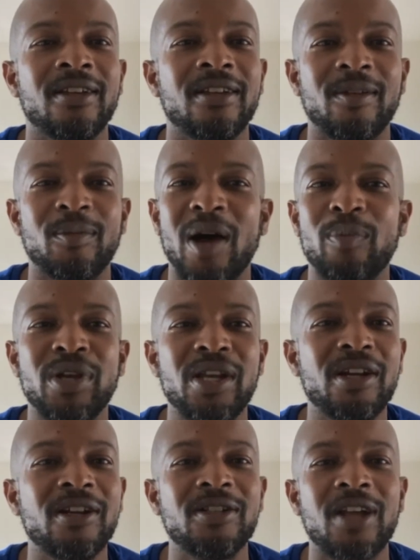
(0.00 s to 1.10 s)
my
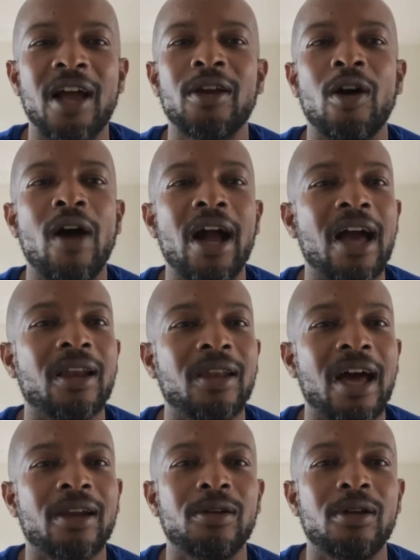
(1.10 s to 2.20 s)
peers, y'all know I got a
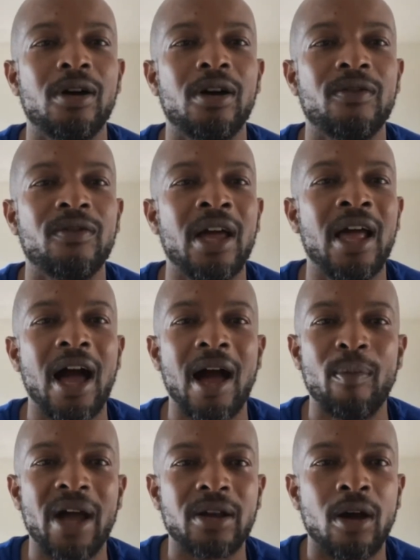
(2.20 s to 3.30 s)
lot of love. I'm
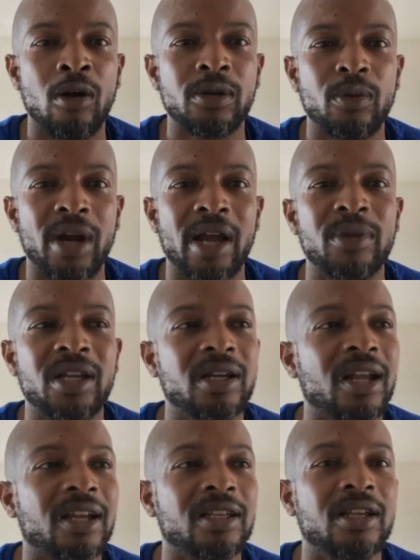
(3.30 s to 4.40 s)
about the only rap nigga
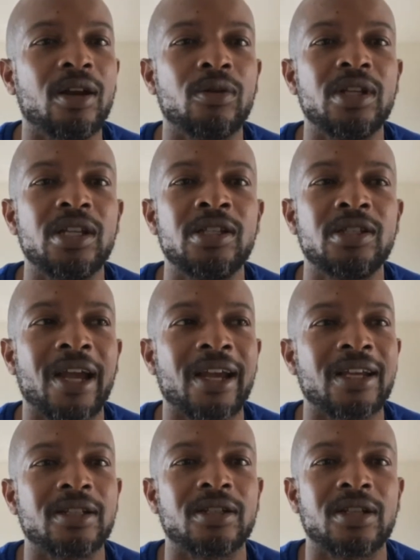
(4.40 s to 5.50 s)
that'll get on these
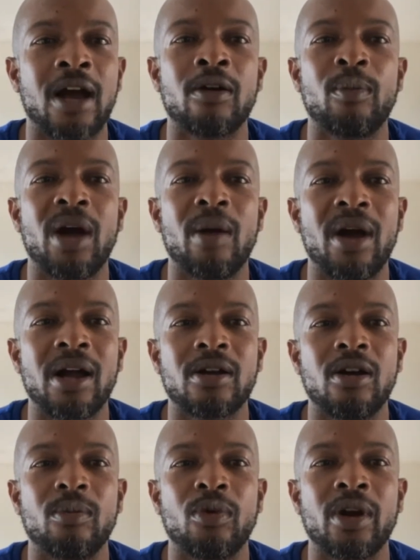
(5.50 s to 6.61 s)
things and talk about my
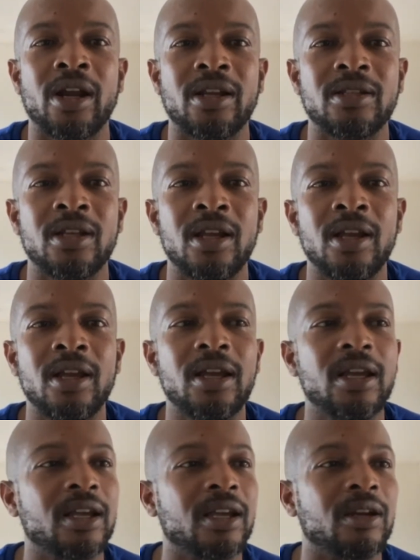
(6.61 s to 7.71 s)
comrades
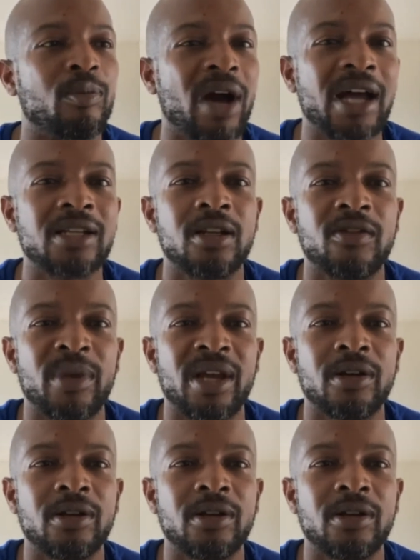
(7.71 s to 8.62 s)
in a positive manner.